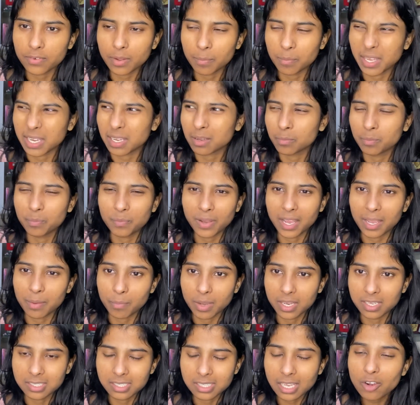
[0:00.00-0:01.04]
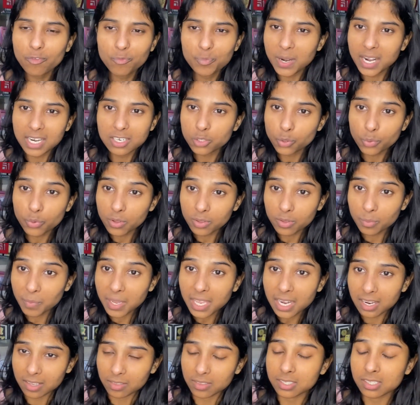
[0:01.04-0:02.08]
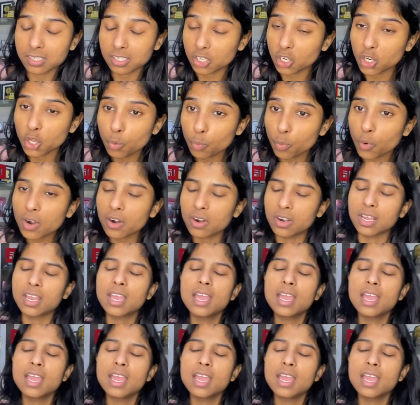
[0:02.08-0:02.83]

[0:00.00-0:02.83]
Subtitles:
I'm like, by myself? But I don't know the meaning. This is a new word.